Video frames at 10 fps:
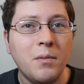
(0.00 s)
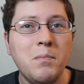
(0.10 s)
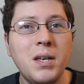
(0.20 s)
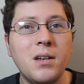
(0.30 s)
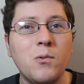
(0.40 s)

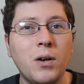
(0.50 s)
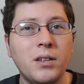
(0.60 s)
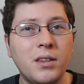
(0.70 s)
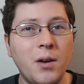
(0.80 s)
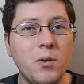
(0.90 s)
being
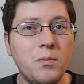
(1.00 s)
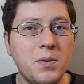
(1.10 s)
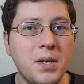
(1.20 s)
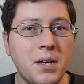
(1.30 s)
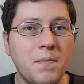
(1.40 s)
what they will
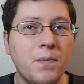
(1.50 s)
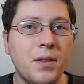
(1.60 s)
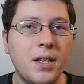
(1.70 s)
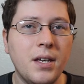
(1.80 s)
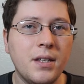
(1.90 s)
be,
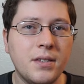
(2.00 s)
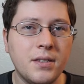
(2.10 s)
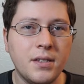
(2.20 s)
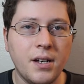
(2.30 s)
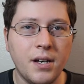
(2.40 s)

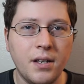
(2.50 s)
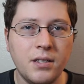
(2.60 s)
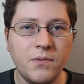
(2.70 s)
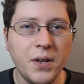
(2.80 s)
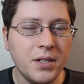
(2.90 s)
it's, uh,
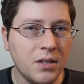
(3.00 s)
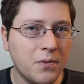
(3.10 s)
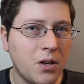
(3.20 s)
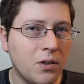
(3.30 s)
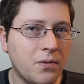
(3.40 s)
it's very
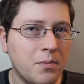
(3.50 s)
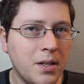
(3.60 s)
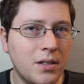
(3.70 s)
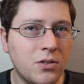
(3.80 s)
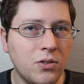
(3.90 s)
difficult for
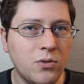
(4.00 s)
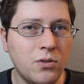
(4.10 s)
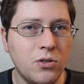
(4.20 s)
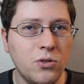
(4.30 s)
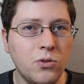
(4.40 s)
me to
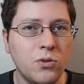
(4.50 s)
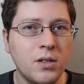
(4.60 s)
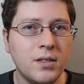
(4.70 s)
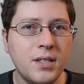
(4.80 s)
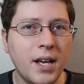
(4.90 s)

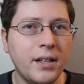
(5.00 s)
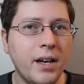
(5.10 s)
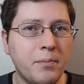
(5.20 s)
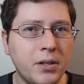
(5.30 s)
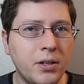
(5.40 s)
do daily
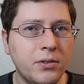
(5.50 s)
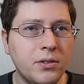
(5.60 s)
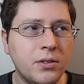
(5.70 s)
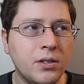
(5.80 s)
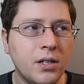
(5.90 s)

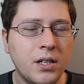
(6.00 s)
uploads.